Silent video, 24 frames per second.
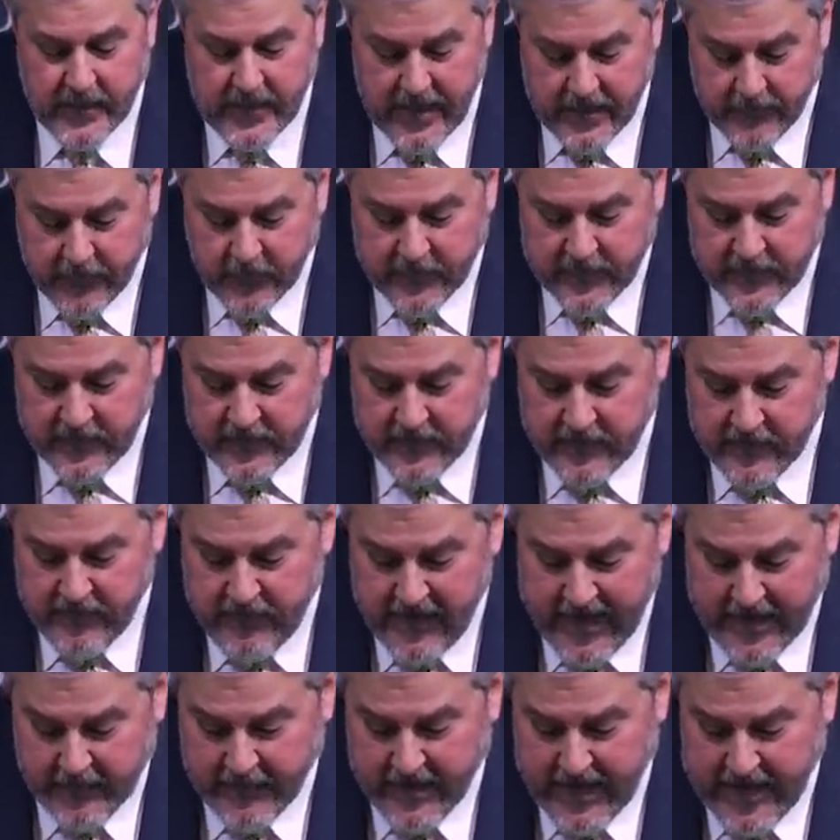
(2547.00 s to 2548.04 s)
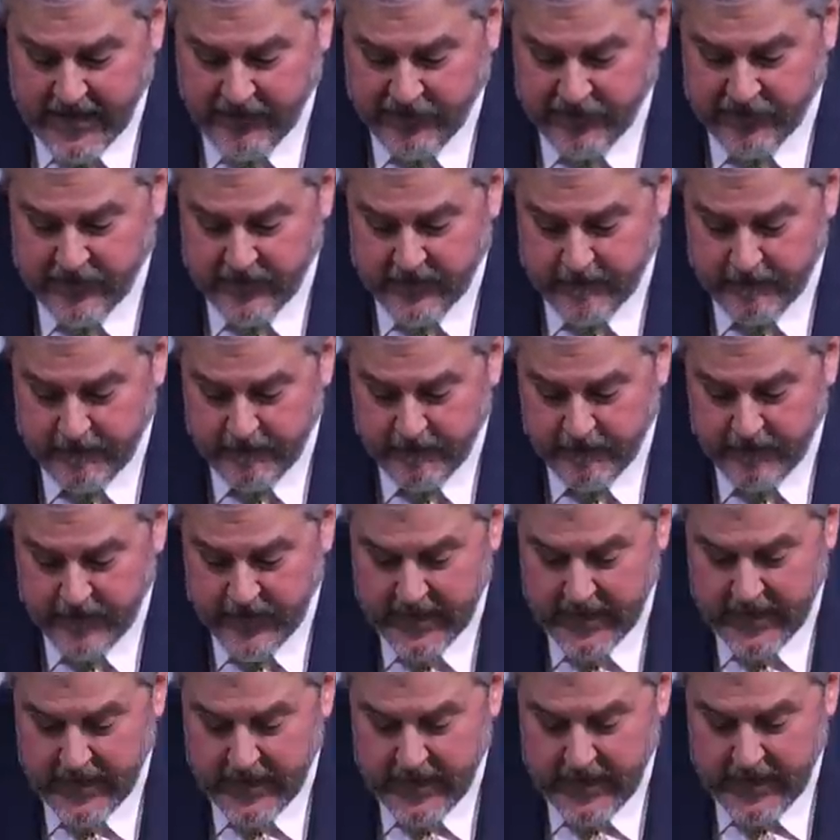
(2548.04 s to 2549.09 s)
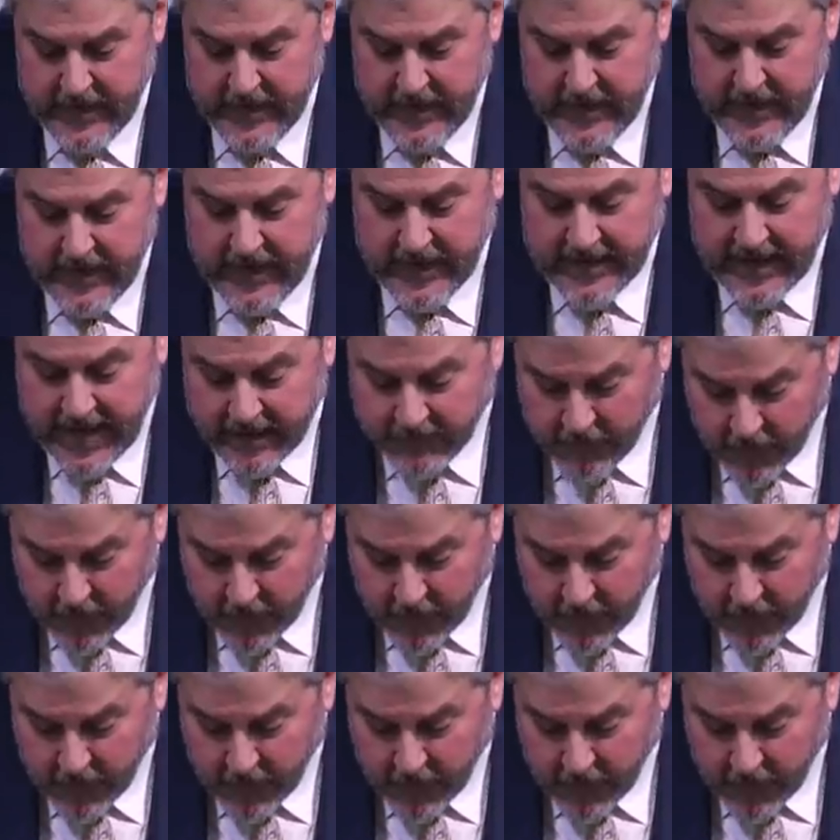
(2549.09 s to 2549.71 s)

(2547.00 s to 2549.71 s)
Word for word: The difference is the foundation. And